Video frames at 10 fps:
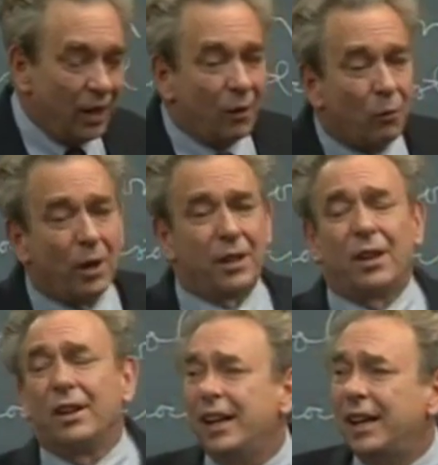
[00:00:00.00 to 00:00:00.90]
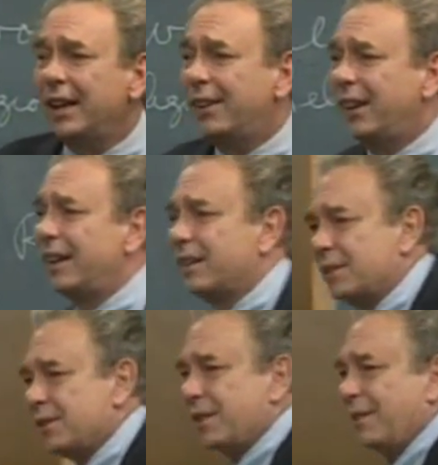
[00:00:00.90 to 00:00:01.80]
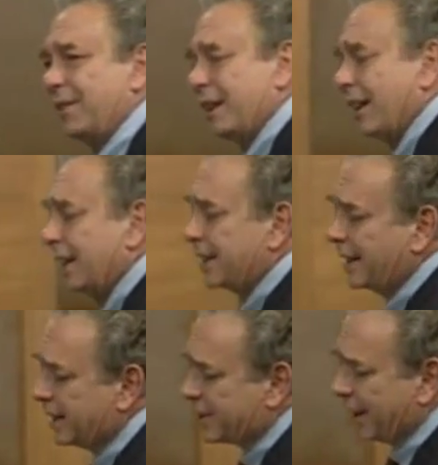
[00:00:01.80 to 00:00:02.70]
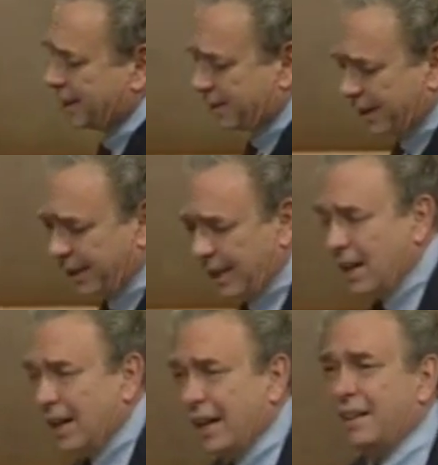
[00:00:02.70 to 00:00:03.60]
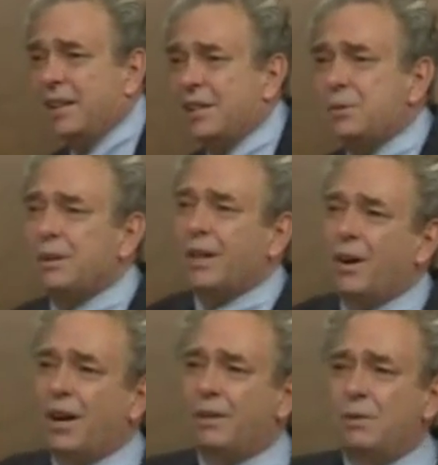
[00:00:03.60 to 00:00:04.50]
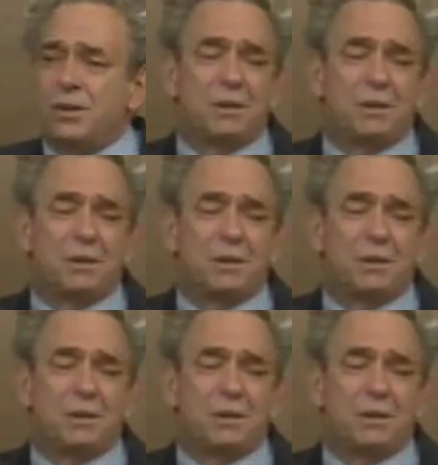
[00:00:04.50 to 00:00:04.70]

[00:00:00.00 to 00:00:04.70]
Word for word: One of the leading thinkers of the 19th century in this regard was a